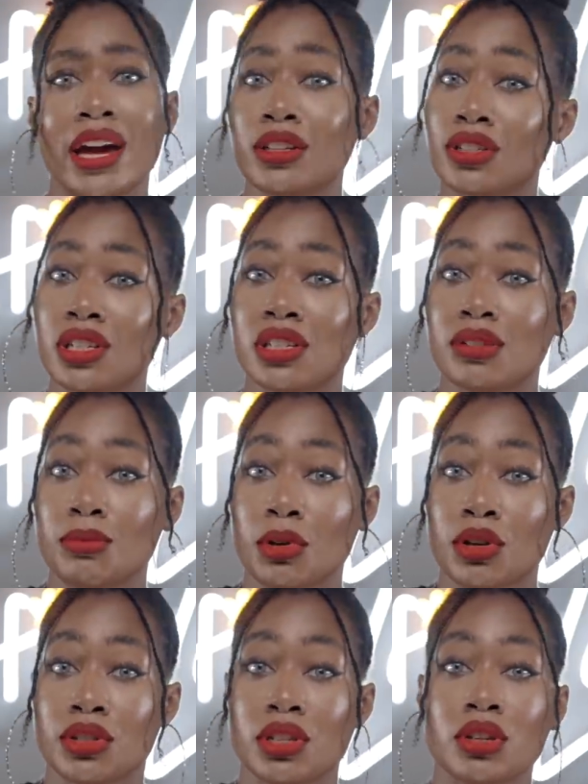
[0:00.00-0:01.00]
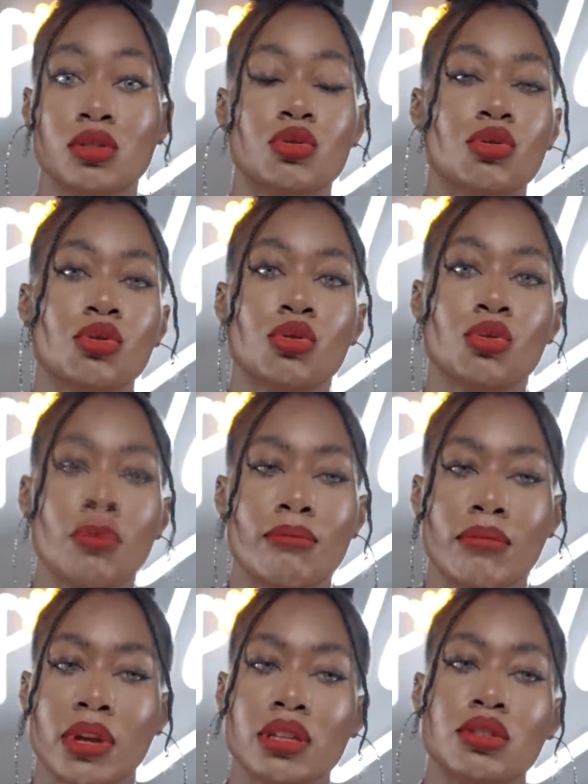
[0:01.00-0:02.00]
actually experiencing a true
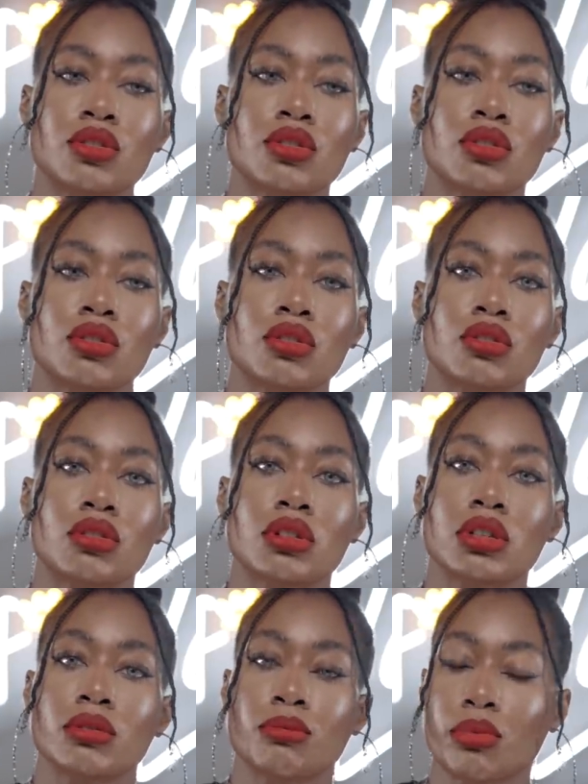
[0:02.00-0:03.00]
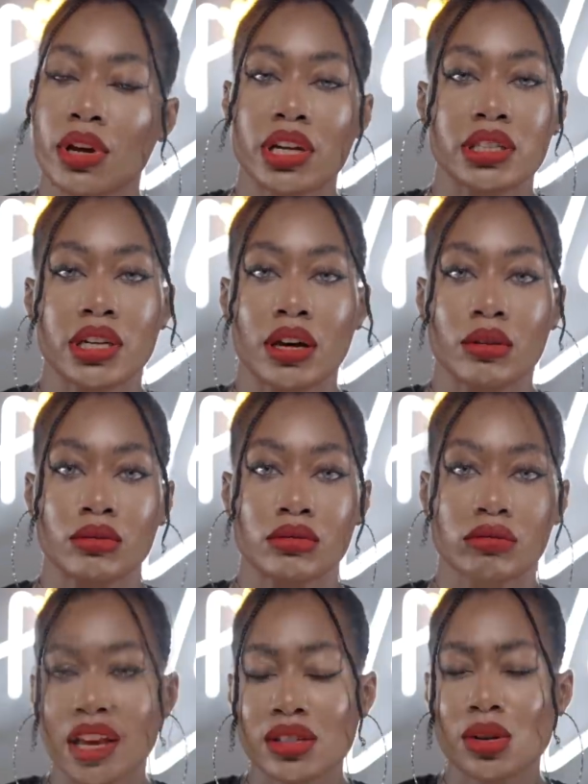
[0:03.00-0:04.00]
mental breakdown.
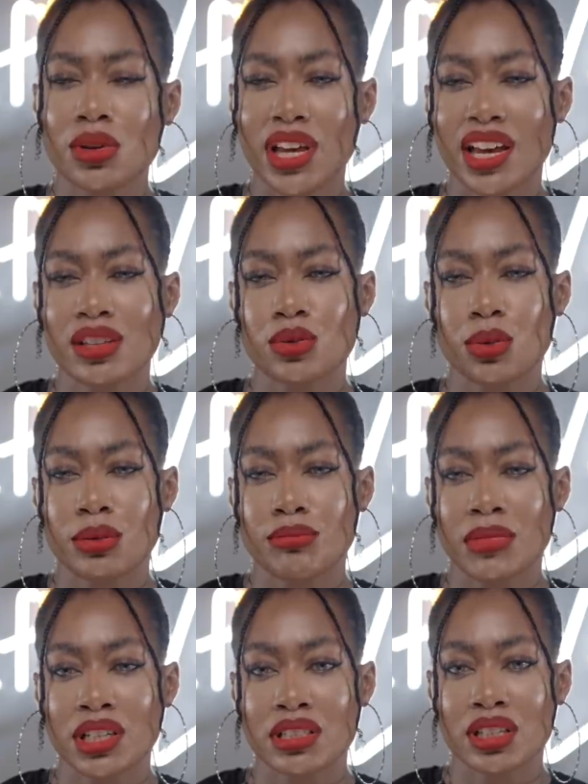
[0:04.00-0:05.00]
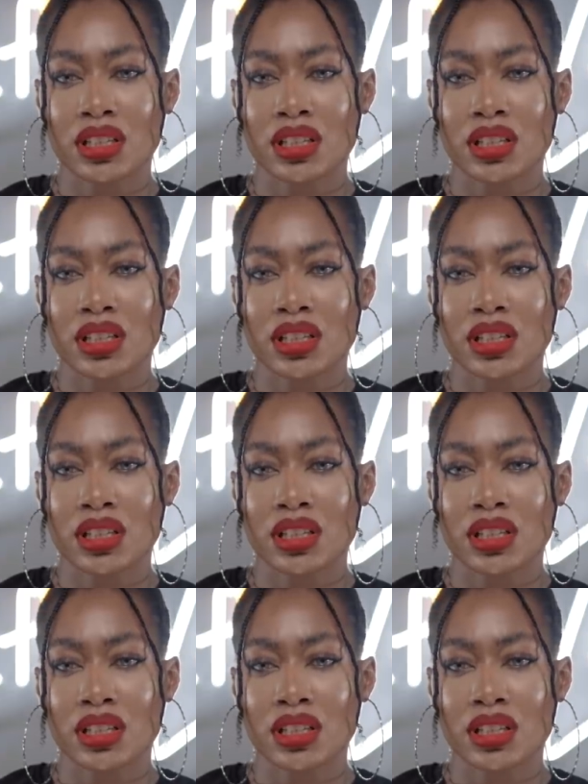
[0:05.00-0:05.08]
It's okay to admit to